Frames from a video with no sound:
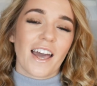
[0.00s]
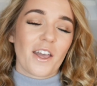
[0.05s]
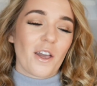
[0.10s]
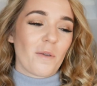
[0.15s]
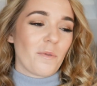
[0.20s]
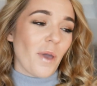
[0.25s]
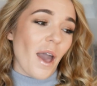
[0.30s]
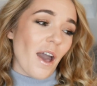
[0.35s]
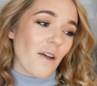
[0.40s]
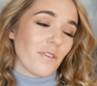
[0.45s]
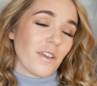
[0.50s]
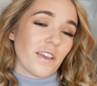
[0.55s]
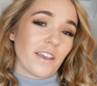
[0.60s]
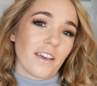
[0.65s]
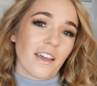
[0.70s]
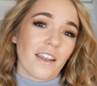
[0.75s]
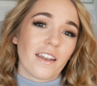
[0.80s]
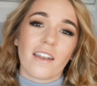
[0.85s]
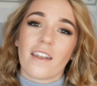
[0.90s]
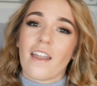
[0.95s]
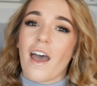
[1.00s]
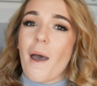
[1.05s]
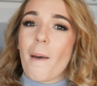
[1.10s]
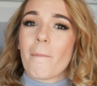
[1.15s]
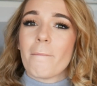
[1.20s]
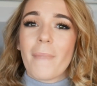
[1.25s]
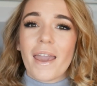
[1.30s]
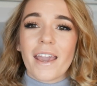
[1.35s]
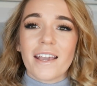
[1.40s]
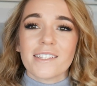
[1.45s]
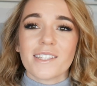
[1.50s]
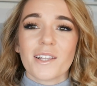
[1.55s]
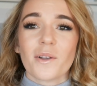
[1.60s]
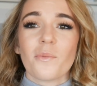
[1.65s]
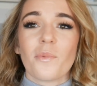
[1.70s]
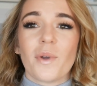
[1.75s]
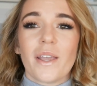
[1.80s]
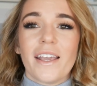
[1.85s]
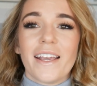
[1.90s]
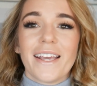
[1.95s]
I hope you're having an
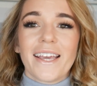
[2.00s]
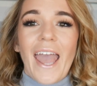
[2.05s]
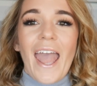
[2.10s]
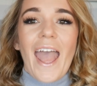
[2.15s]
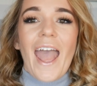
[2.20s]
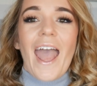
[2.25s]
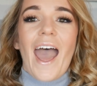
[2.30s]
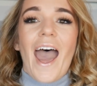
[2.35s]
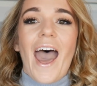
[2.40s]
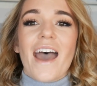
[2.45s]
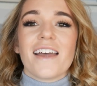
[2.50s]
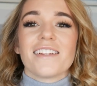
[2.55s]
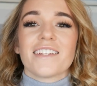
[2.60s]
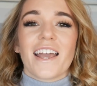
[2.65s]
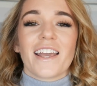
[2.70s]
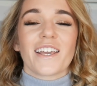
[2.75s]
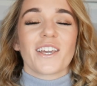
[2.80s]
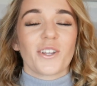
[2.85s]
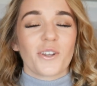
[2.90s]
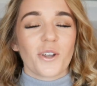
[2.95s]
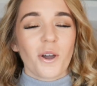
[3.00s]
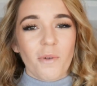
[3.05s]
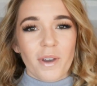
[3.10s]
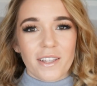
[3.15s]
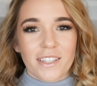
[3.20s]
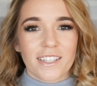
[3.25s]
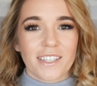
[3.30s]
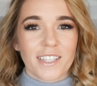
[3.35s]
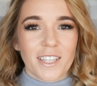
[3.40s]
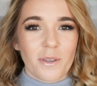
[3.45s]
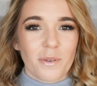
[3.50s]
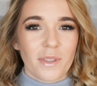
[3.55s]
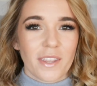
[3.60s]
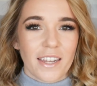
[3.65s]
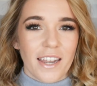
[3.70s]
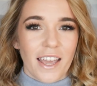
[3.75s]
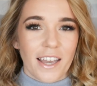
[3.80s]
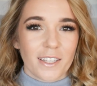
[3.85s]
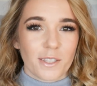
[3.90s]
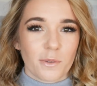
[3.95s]
amazing week, and I cannot wait to see you in
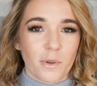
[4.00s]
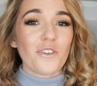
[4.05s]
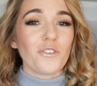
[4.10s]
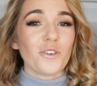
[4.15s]
the next one.